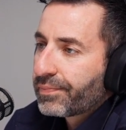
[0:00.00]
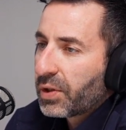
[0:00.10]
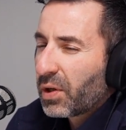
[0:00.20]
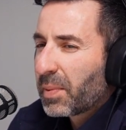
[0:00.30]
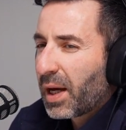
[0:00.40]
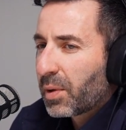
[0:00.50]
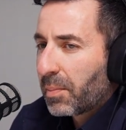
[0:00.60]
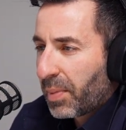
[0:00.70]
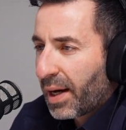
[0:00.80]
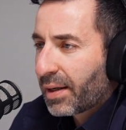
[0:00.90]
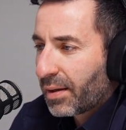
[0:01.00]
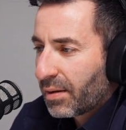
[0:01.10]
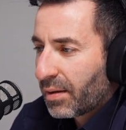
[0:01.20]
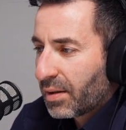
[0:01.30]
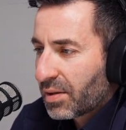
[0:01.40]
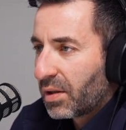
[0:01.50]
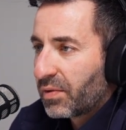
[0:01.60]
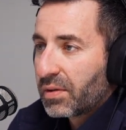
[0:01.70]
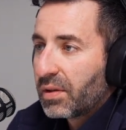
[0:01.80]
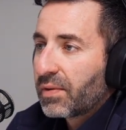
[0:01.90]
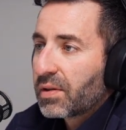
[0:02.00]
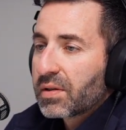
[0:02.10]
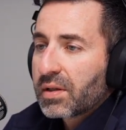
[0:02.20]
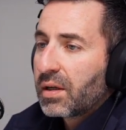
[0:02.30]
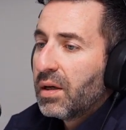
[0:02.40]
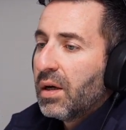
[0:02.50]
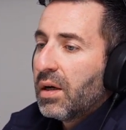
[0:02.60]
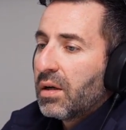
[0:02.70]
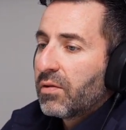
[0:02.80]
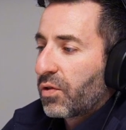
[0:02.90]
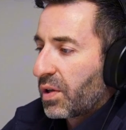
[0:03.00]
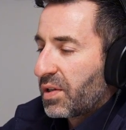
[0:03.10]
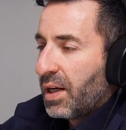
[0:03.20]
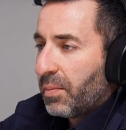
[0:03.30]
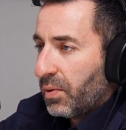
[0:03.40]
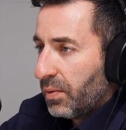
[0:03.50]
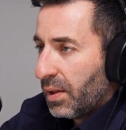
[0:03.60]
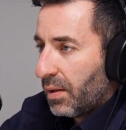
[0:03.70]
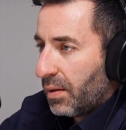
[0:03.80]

You've got to be able to back yourself and deliver. You see, for example,